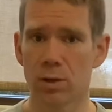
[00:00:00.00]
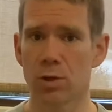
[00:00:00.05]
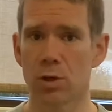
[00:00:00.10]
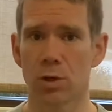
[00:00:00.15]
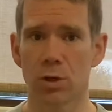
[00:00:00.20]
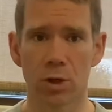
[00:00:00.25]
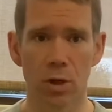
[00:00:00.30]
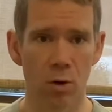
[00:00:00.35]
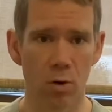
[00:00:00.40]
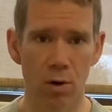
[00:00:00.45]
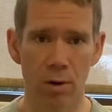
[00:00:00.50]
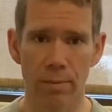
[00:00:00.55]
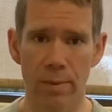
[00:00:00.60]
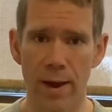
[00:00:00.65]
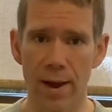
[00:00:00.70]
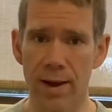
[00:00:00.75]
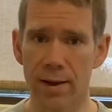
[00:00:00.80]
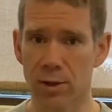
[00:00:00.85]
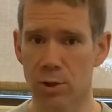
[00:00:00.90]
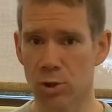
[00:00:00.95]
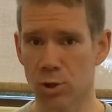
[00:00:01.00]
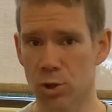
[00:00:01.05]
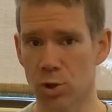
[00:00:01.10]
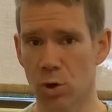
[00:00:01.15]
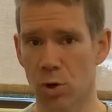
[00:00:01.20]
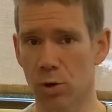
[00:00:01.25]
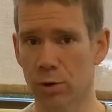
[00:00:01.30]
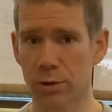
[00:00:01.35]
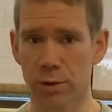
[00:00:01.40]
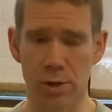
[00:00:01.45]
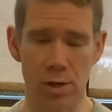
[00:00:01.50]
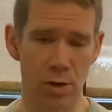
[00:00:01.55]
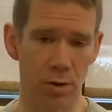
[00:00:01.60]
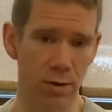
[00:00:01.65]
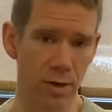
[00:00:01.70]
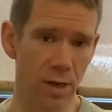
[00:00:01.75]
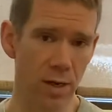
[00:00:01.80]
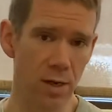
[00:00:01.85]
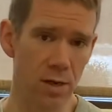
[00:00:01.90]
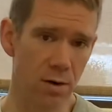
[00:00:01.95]
your lower back, your shoulder, your
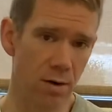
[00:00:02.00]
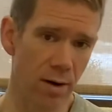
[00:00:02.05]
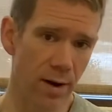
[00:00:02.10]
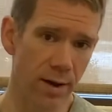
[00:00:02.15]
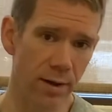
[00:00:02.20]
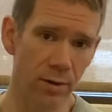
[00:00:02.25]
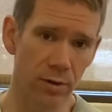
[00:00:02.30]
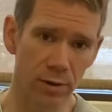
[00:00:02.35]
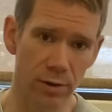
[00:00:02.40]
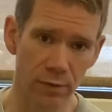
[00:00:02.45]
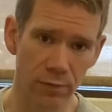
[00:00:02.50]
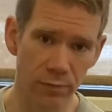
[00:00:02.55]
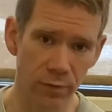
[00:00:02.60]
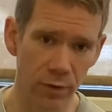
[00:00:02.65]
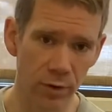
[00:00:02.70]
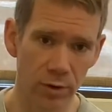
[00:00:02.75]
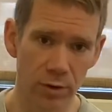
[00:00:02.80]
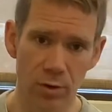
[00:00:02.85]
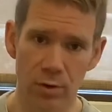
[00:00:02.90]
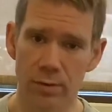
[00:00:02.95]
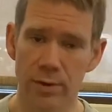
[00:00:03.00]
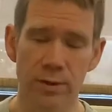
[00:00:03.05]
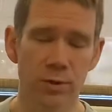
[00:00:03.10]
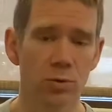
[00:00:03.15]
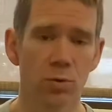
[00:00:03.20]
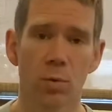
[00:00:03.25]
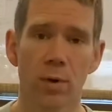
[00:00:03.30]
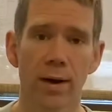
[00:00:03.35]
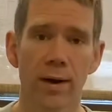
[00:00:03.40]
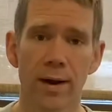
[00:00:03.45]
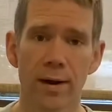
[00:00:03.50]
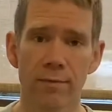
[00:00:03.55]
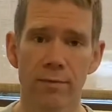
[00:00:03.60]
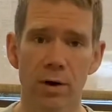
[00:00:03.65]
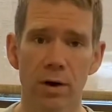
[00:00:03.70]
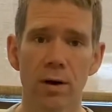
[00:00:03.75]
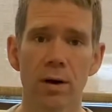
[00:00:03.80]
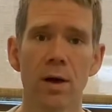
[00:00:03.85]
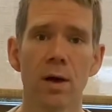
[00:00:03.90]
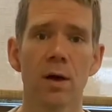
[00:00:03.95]
knee, your ankle, your foot, your wrist,
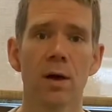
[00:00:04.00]
whatever,